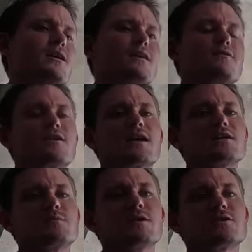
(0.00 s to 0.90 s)
I love your
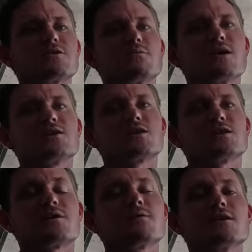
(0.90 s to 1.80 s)
guys' beer so much,
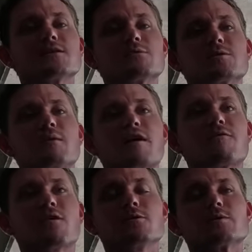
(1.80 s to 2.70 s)
because I realized it was my
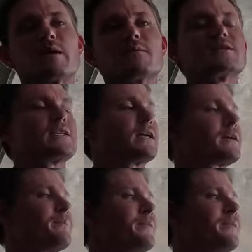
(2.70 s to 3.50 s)
fault, it was my mistake.